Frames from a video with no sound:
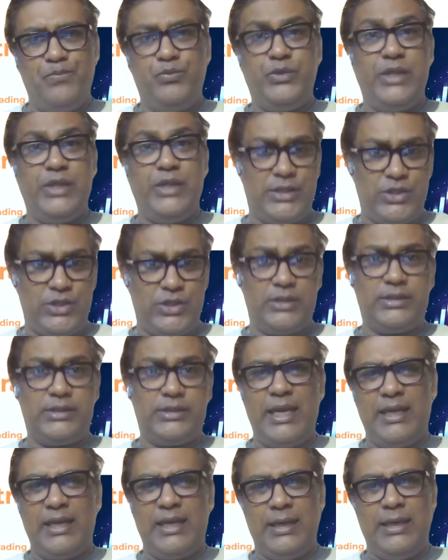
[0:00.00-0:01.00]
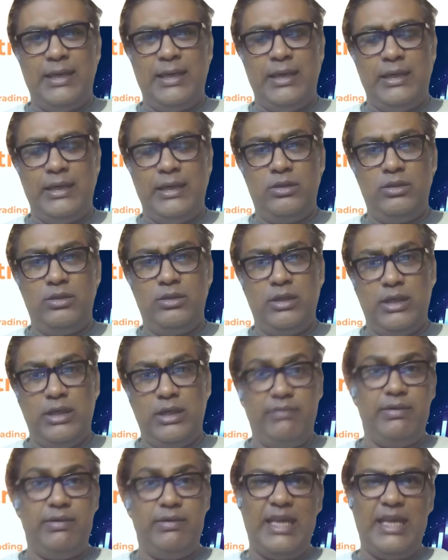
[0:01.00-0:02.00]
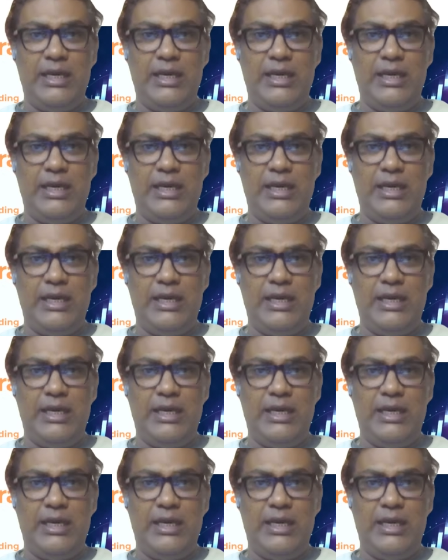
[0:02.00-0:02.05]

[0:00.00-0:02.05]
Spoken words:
natural cycle, even